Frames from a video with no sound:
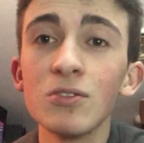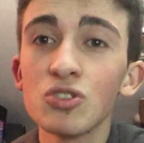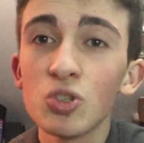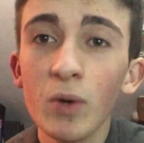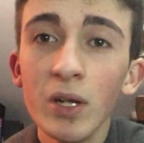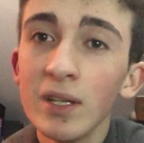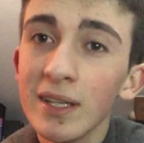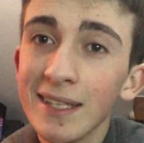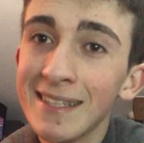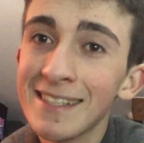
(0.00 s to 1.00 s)
Joel
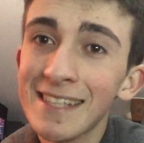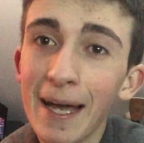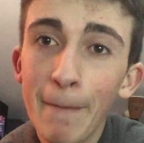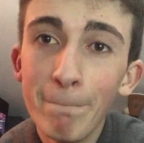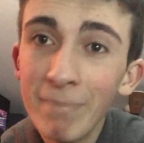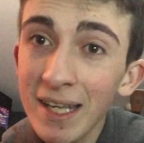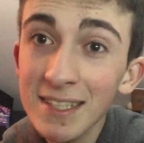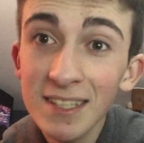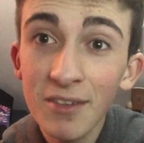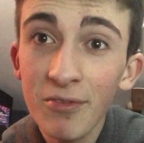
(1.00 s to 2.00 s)
is
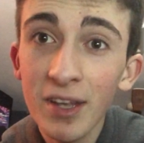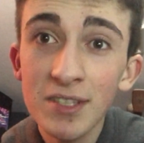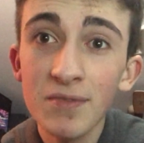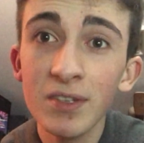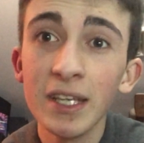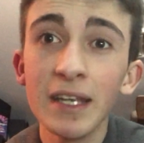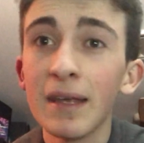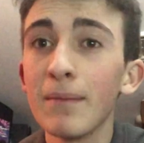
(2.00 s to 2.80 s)
amazing defensively.